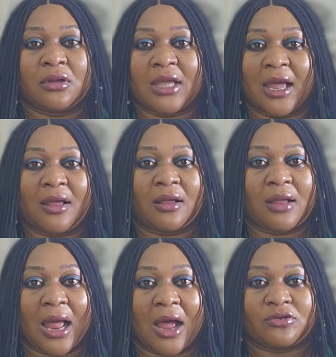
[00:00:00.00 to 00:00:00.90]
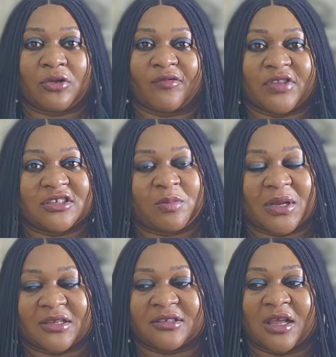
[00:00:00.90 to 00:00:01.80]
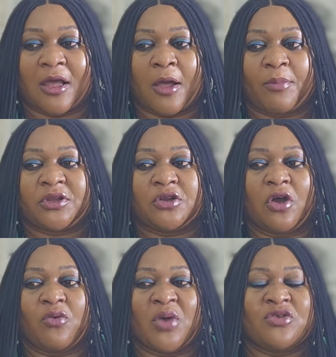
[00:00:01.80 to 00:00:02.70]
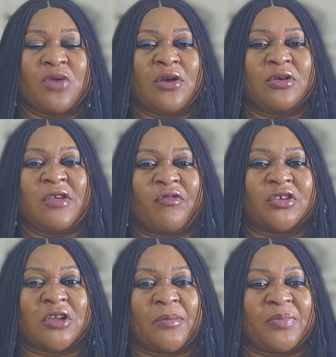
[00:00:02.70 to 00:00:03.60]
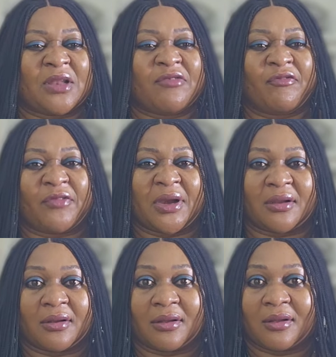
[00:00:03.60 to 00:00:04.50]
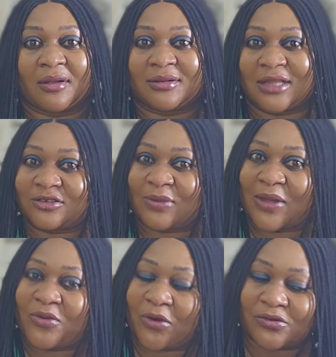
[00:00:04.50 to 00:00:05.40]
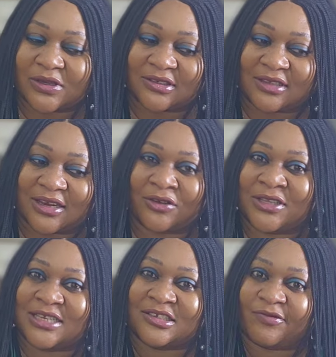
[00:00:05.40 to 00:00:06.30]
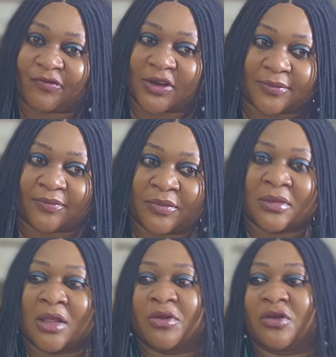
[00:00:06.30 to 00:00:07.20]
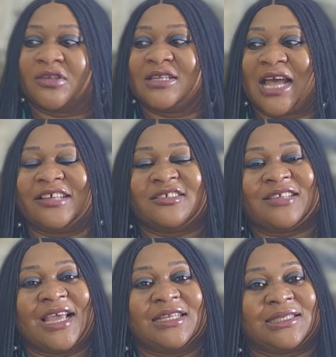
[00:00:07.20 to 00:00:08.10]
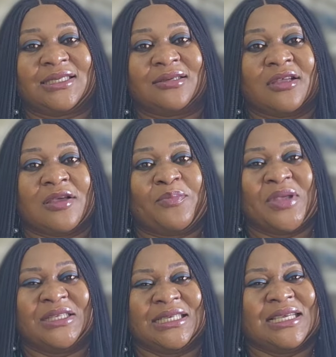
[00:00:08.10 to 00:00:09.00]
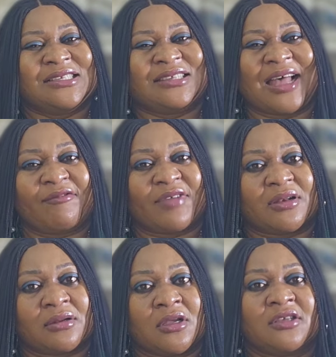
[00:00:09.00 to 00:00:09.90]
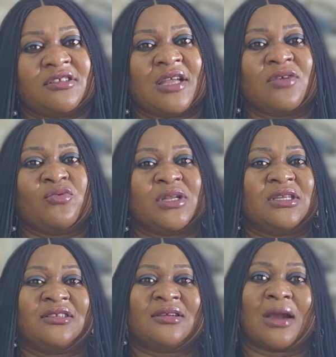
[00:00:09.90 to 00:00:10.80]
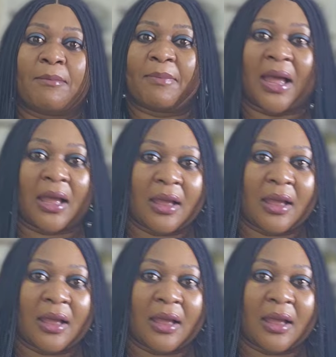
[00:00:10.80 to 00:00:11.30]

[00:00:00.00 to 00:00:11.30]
get out of this place. But you know, when you are looking for something free, that's why we always say nothing is free. Because the anxiety BT is having staying with this grandpa.